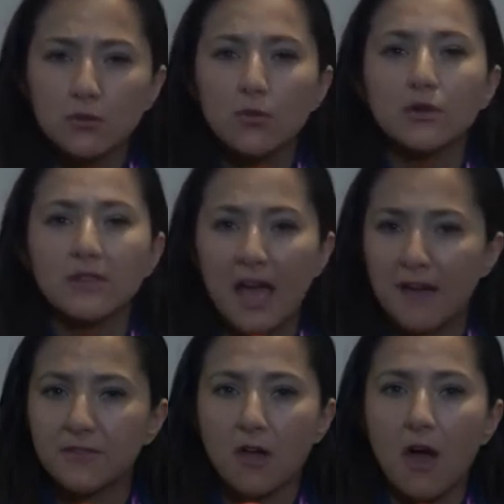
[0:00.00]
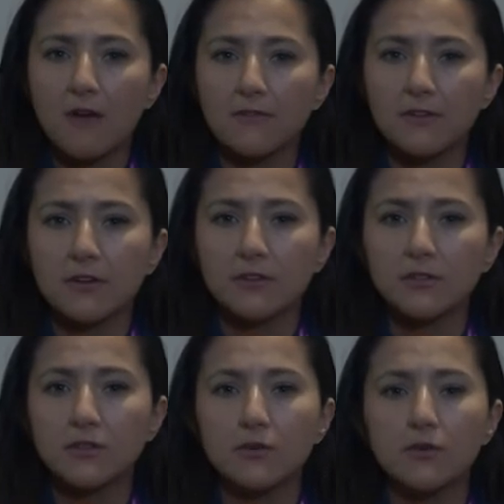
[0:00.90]
world have to offer
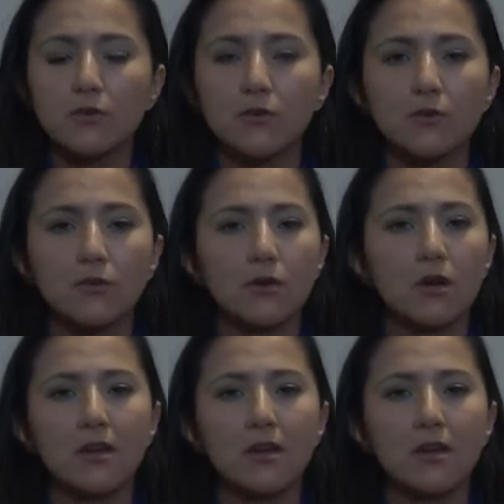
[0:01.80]
to